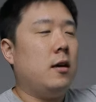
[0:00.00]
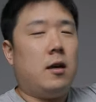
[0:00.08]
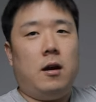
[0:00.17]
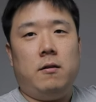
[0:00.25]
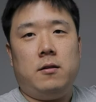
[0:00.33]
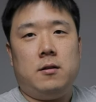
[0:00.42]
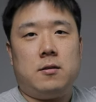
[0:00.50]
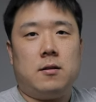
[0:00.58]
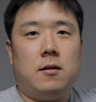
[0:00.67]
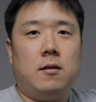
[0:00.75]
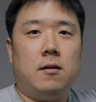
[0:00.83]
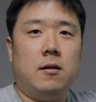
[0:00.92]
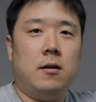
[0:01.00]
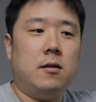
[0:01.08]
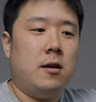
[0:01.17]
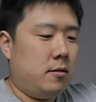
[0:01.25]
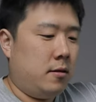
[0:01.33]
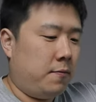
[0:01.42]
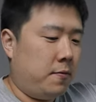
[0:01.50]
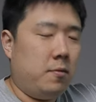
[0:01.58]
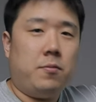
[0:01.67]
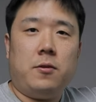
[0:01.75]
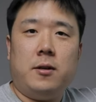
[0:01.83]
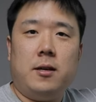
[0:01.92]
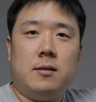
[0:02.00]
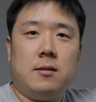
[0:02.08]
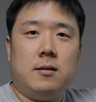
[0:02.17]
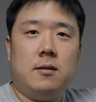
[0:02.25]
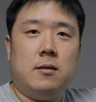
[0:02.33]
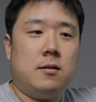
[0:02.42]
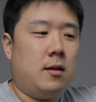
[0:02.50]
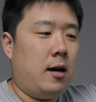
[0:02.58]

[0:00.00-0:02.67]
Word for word: carry this on different places.